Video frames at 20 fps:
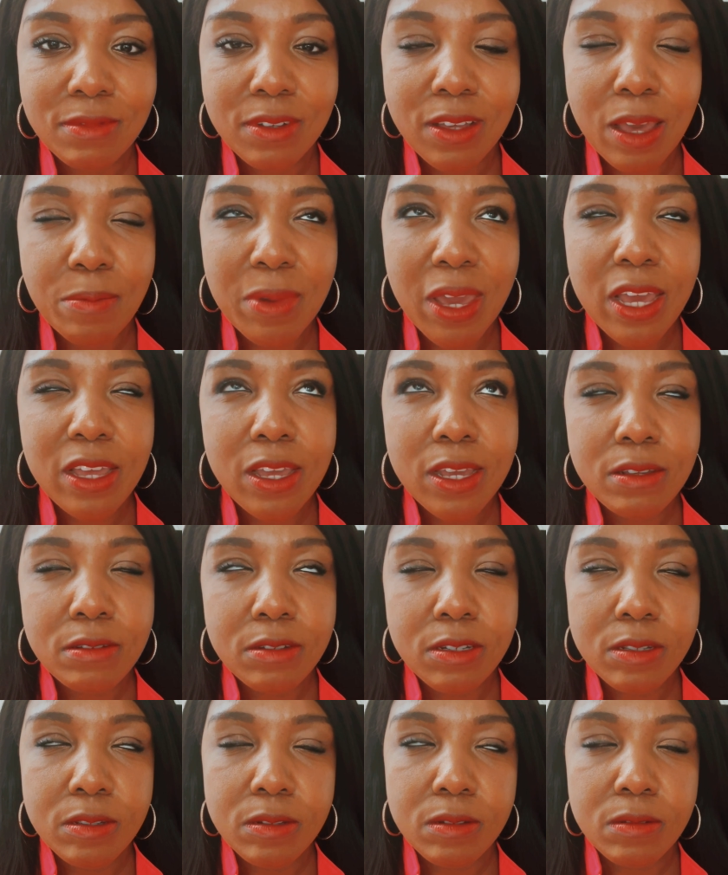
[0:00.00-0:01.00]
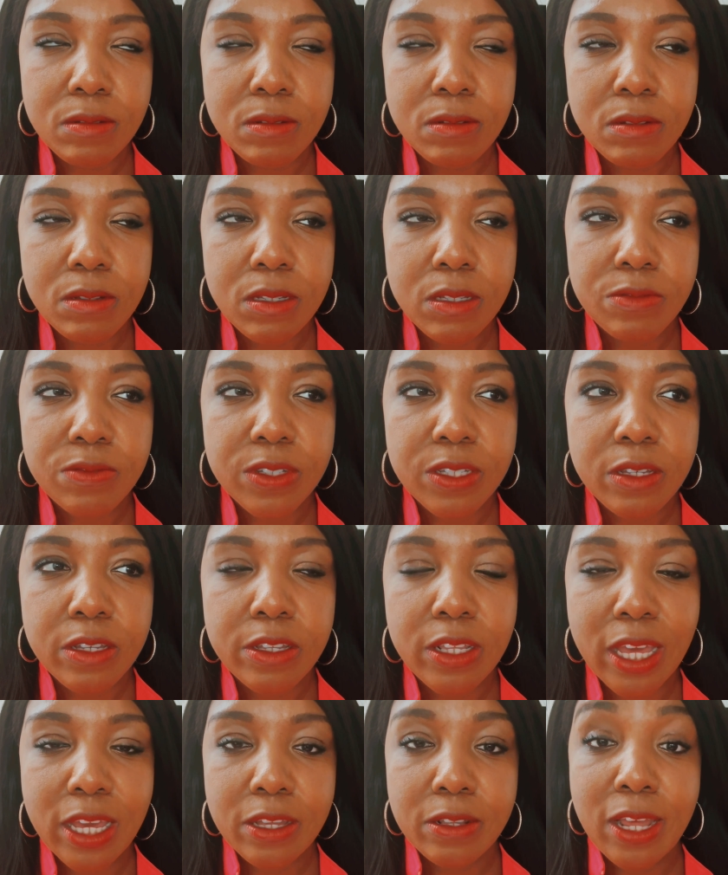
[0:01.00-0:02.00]
I mean, I, I do, if I,
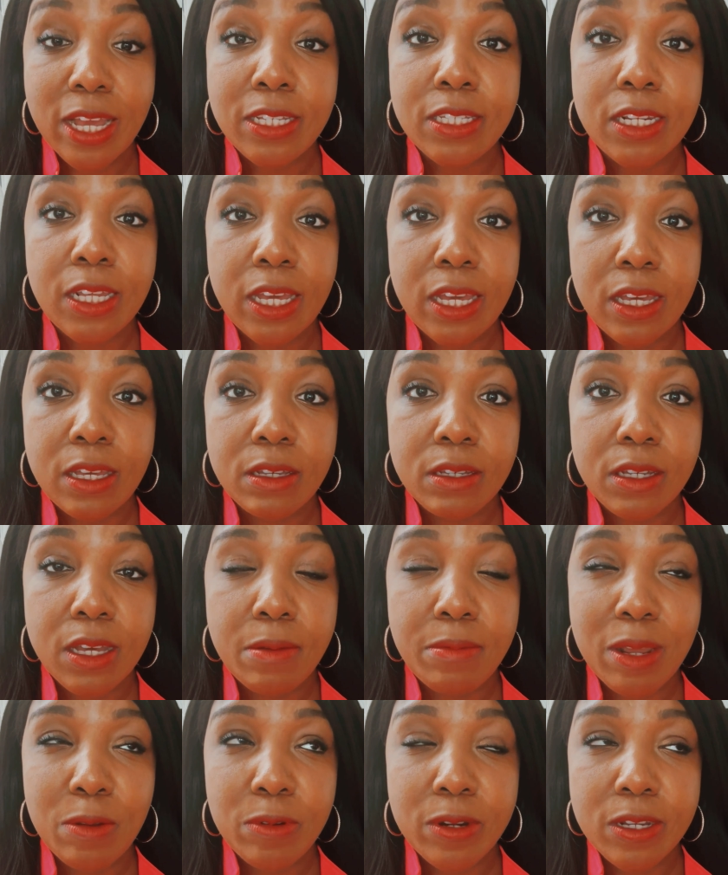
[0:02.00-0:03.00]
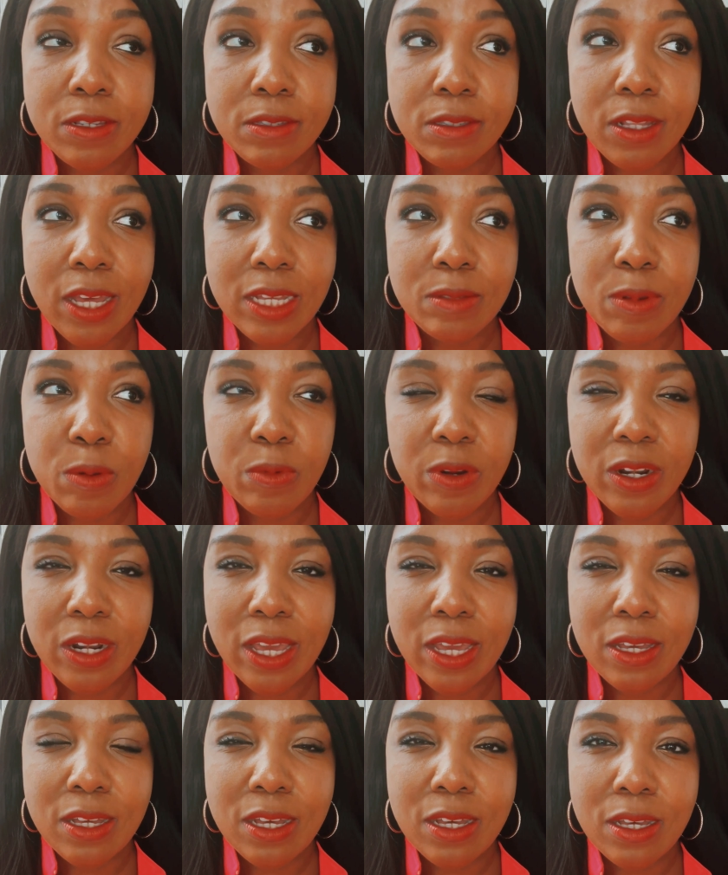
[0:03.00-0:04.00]
like like today, I'm not wearing slacks, but I'm wearing
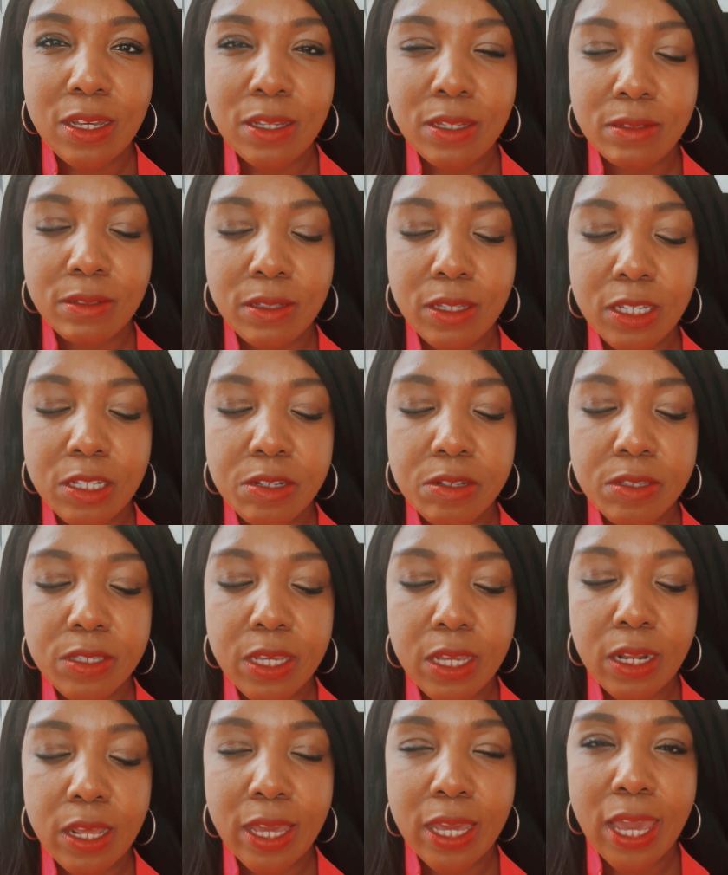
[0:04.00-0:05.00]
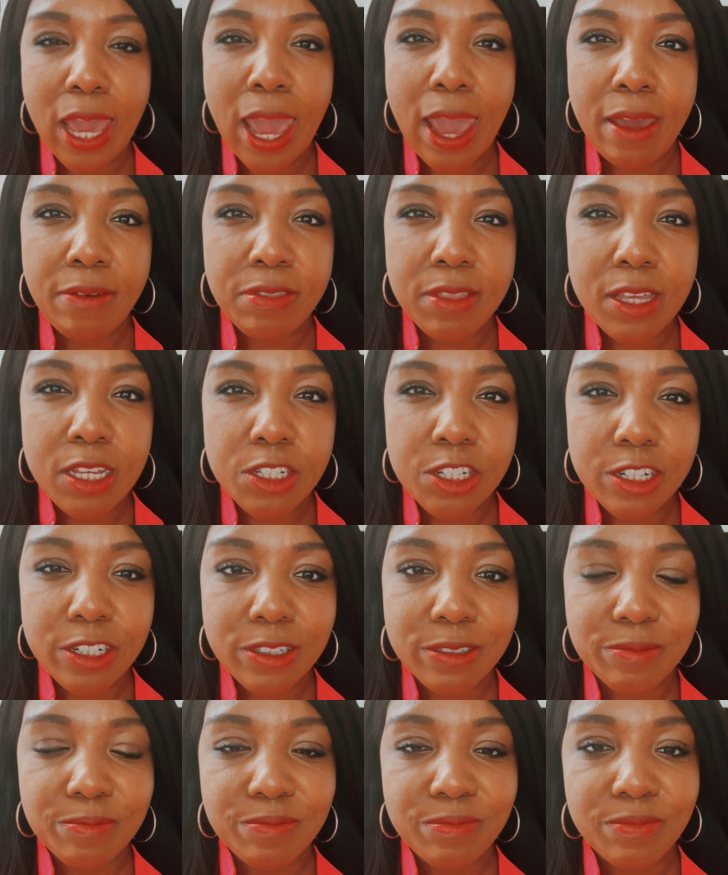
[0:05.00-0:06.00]
like, uh, I guess you could say like athleisure,
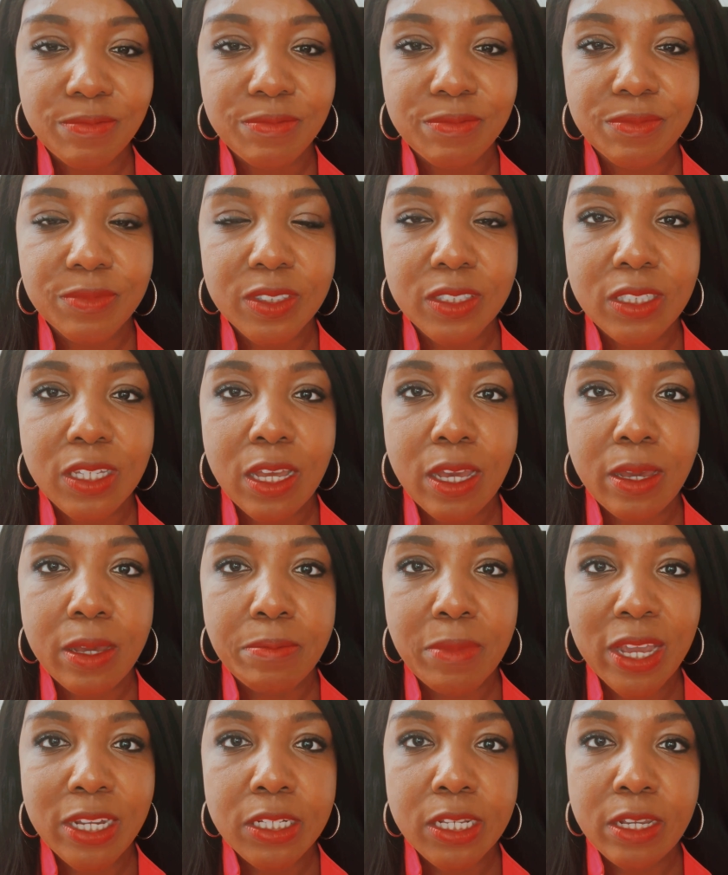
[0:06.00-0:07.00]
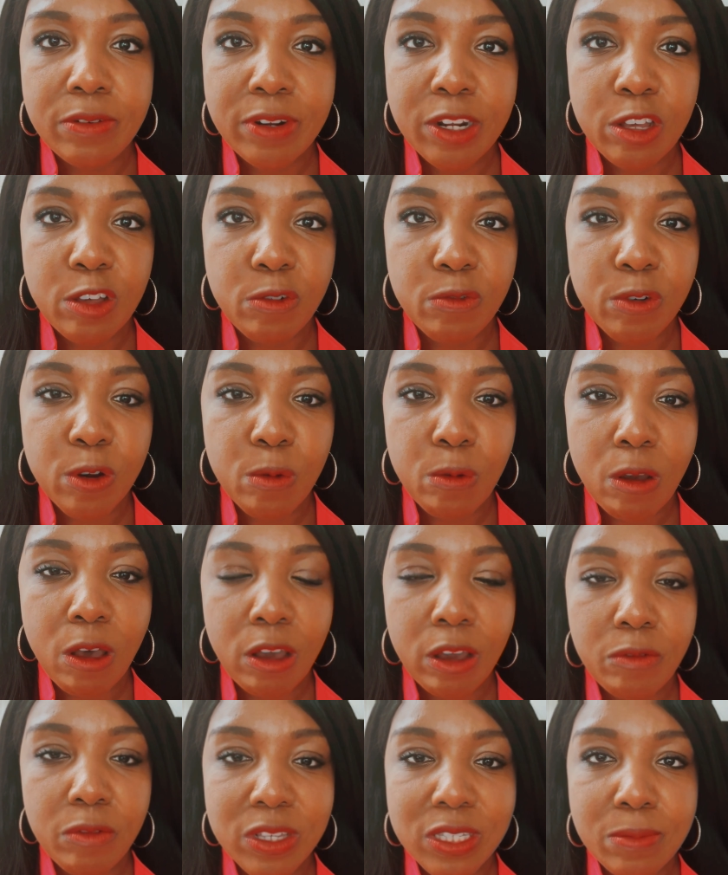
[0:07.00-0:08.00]
because I'm actually getting ready to go for a
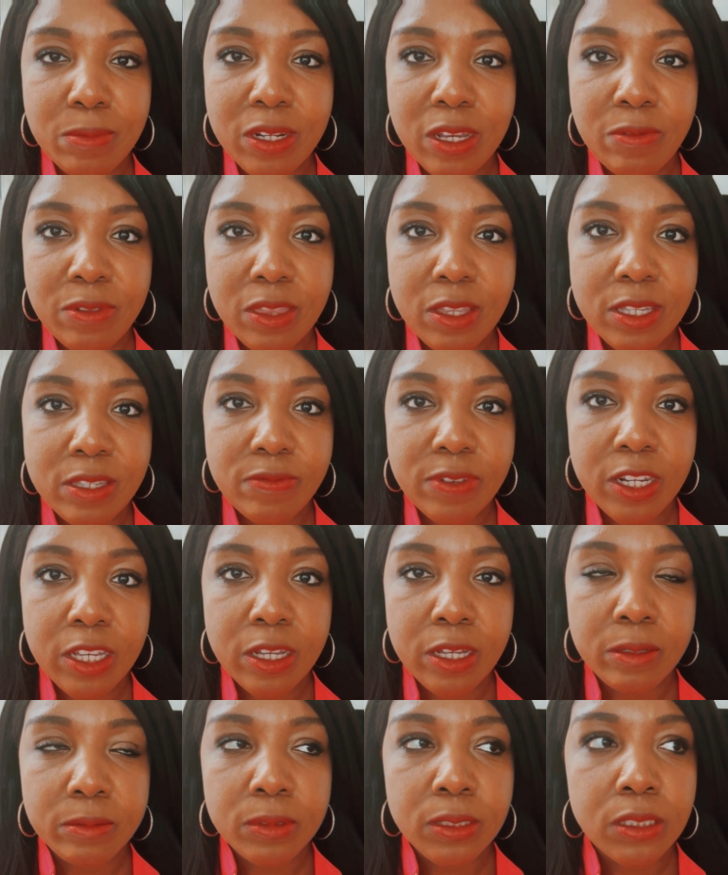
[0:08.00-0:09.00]
walk once I'm done with this video.